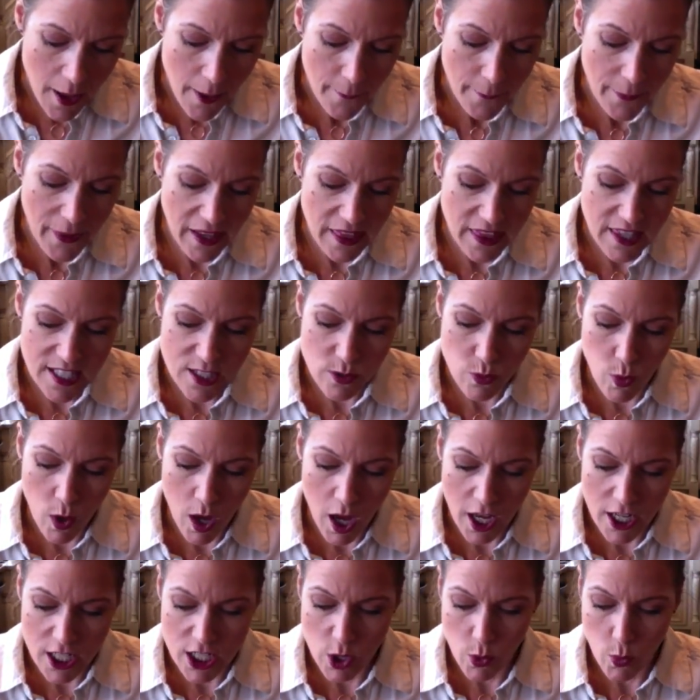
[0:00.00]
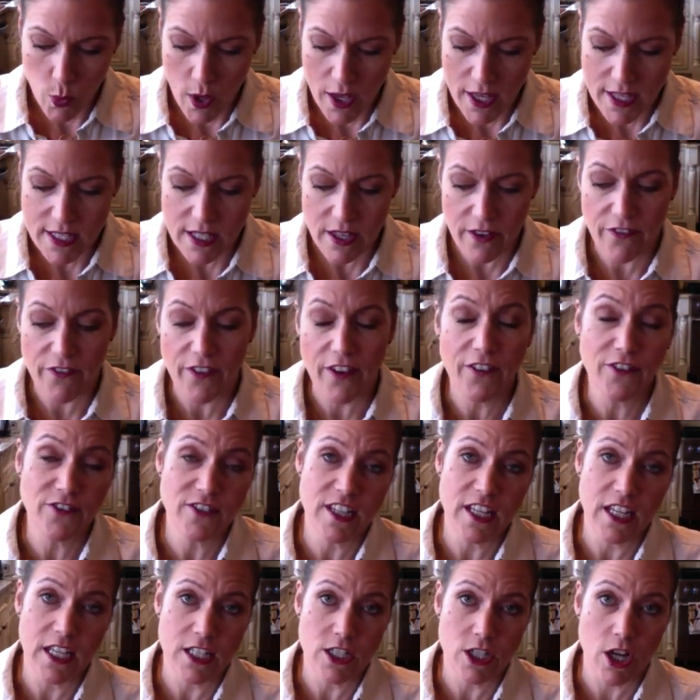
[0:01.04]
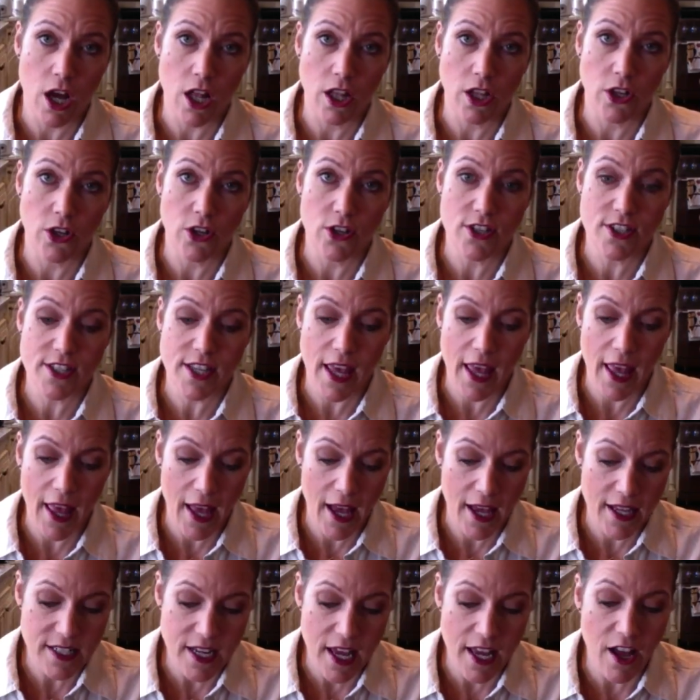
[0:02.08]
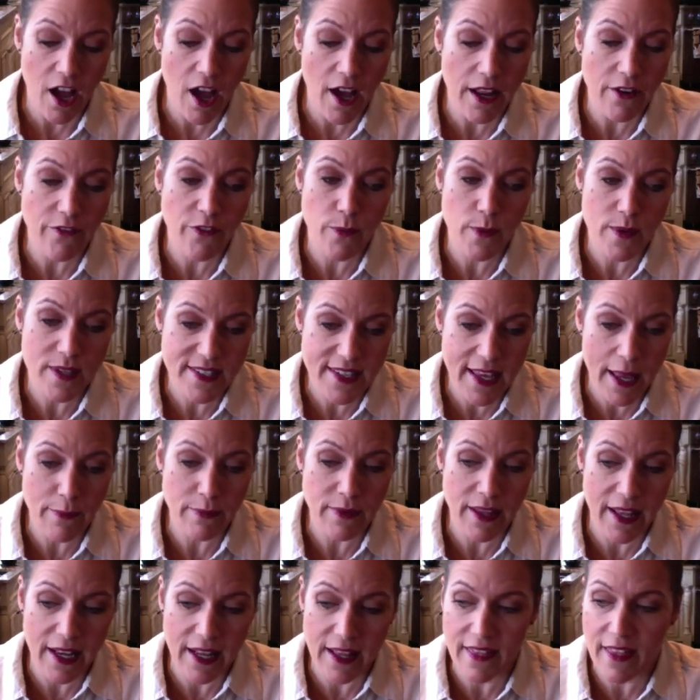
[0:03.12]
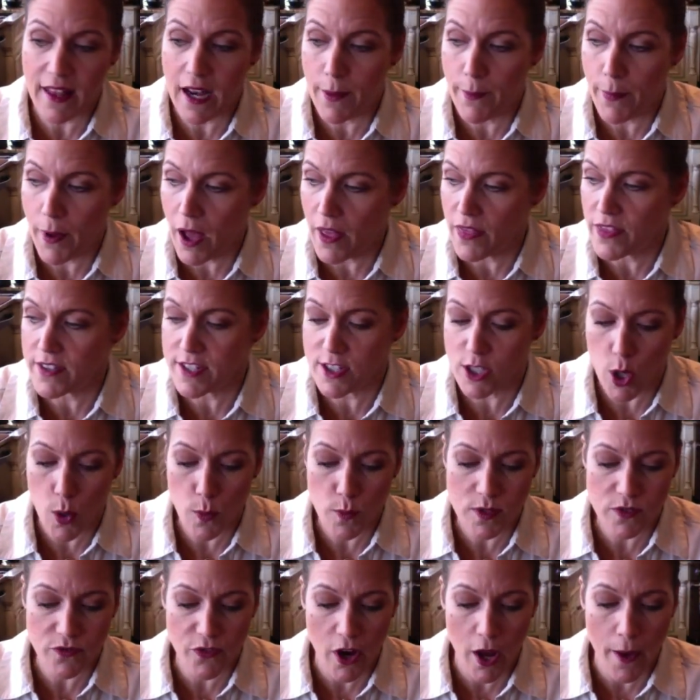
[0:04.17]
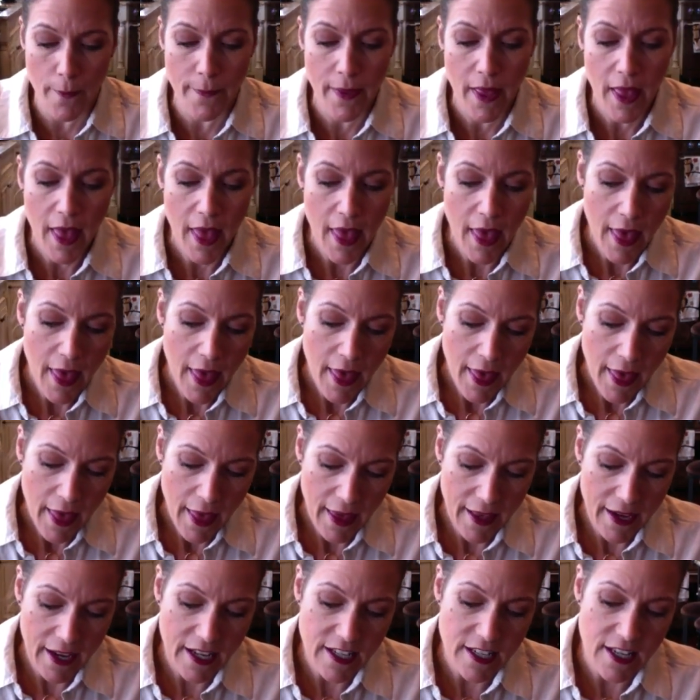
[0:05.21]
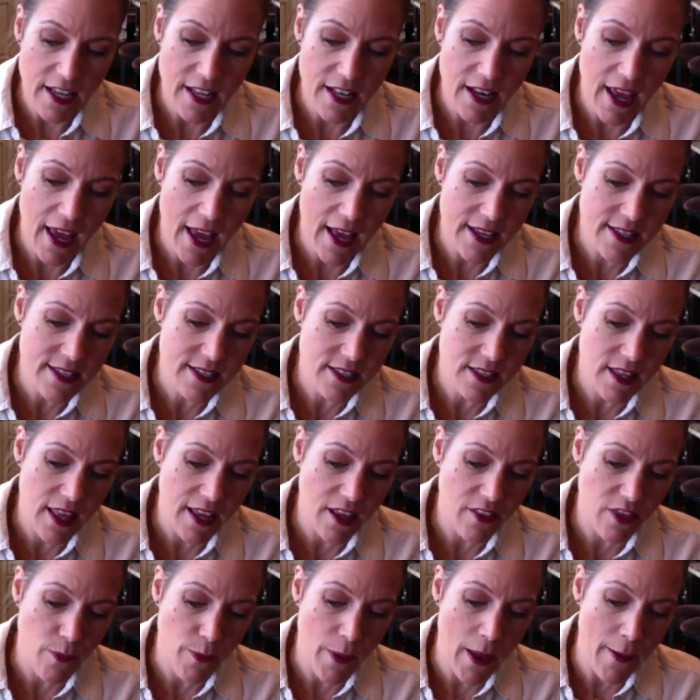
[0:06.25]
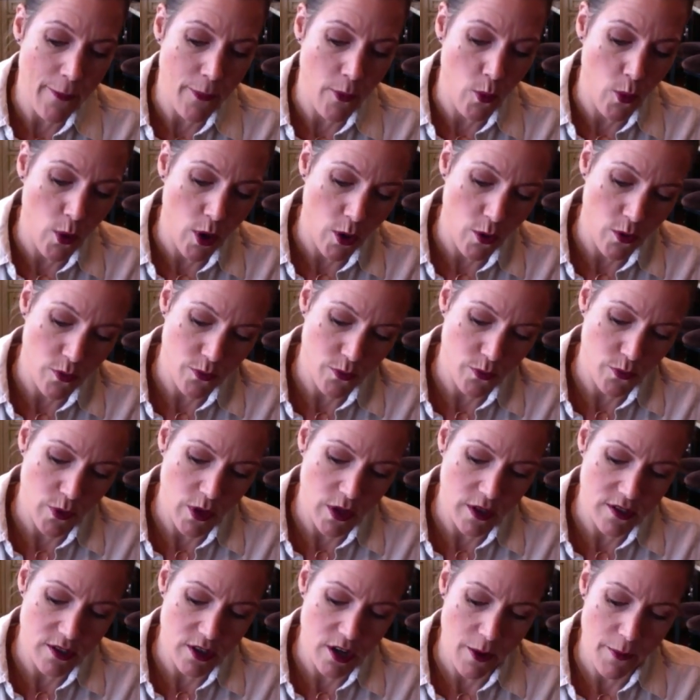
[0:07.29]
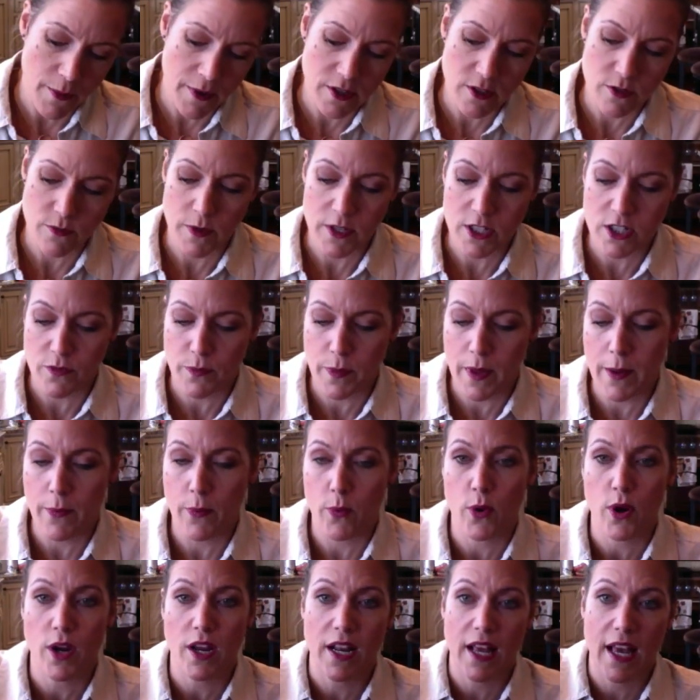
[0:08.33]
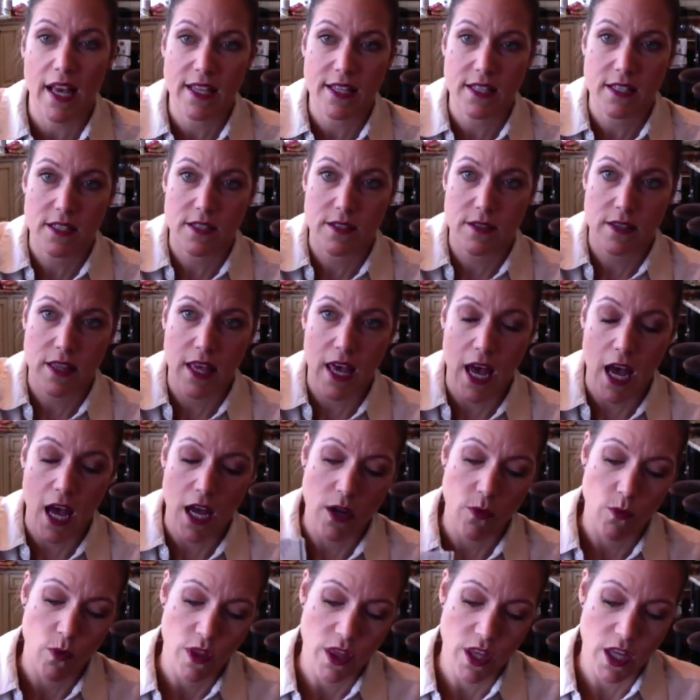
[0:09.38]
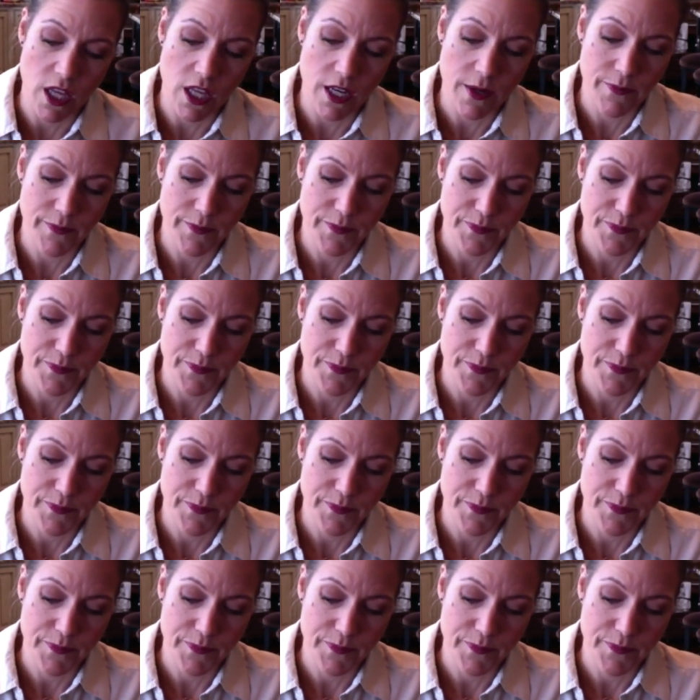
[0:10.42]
But this watch was $15, and I got it from the same lady that I bought the soaps from. And it has, like, the paperwork. Well, they're not much paperwork. It has that with it.